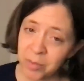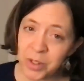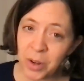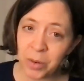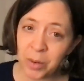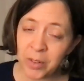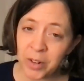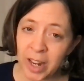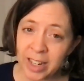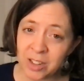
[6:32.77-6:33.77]
So if
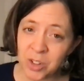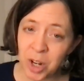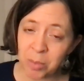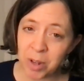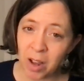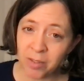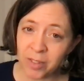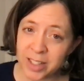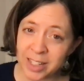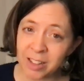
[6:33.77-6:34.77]
your hand gets chopped off,
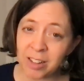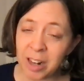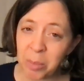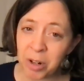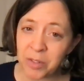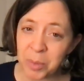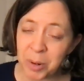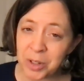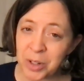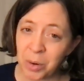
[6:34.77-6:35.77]
it's clearly not part of your
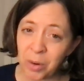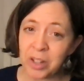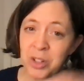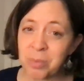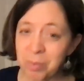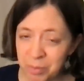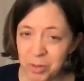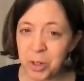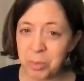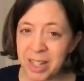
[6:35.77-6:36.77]
person, or it
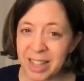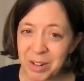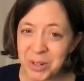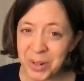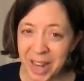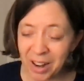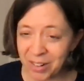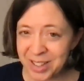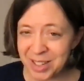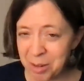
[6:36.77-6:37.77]
should be allowed to
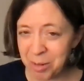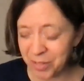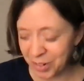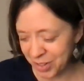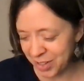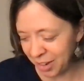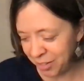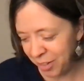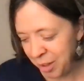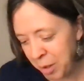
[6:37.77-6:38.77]
inherit some of your
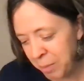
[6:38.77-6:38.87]
stuff